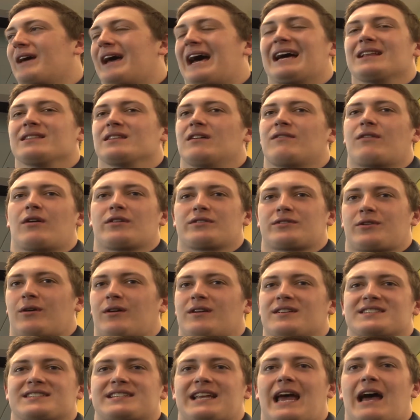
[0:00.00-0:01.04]
I love our
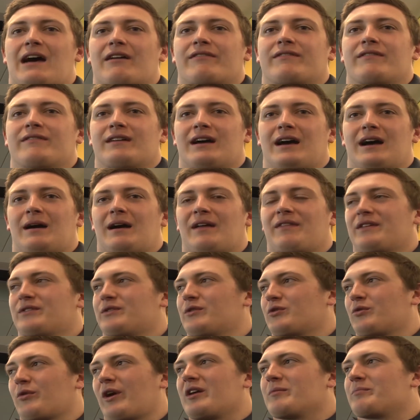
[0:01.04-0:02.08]
current staff. Uh, I think
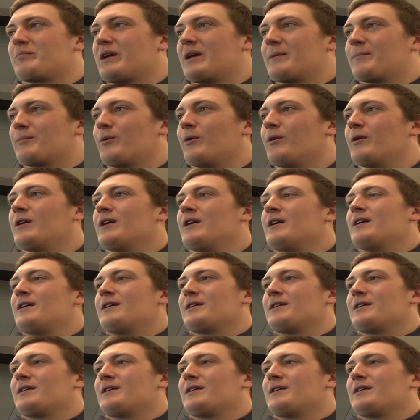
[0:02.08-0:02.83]
they're great people.